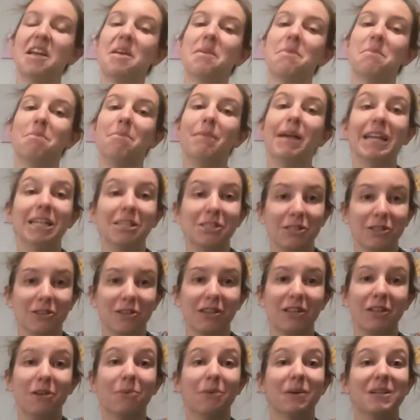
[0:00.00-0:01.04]
make sure
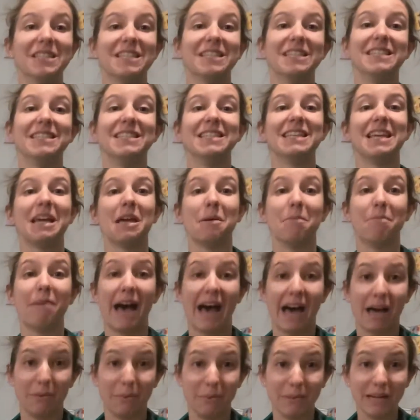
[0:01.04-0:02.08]
that it wasn't a
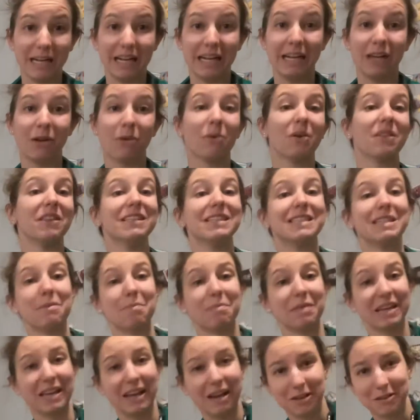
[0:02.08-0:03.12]
bad reading or that
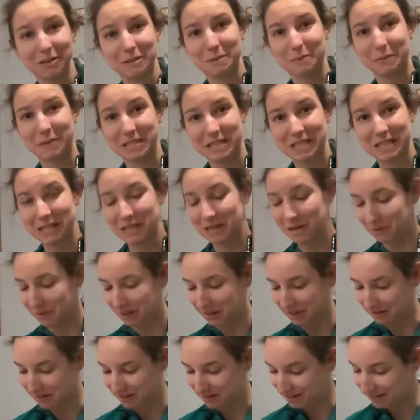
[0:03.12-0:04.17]
something else wasn't
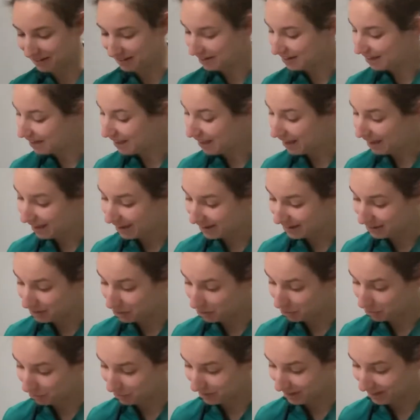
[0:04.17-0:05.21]
going on. Hi,
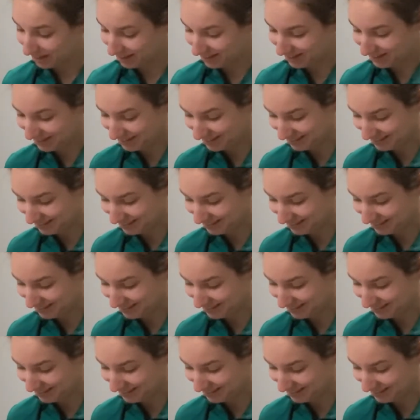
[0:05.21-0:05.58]
Nova.